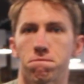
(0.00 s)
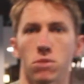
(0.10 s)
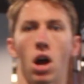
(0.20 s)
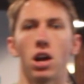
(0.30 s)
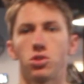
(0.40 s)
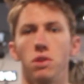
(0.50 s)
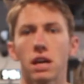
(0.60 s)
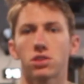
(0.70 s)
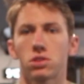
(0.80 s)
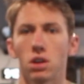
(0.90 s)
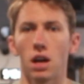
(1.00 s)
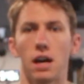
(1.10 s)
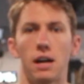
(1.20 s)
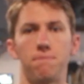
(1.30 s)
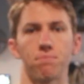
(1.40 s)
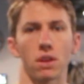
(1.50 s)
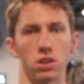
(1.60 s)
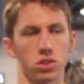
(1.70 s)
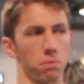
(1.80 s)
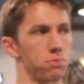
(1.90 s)
All right, so next,
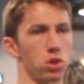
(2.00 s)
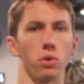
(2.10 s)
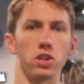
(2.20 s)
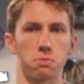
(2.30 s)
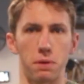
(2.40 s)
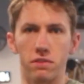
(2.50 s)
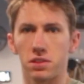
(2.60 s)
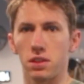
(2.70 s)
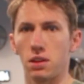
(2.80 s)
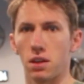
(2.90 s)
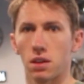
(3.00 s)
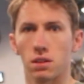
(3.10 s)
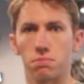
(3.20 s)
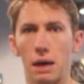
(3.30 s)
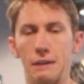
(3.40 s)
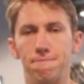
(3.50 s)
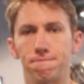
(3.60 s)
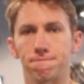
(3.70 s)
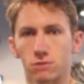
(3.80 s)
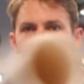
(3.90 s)
just a 2-inch PVC
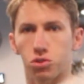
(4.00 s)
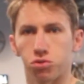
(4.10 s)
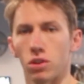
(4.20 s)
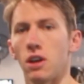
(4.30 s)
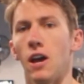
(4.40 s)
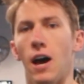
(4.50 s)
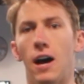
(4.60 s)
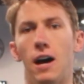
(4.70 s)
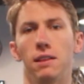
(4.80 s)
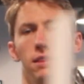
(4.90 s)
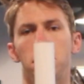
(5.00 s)
pipe.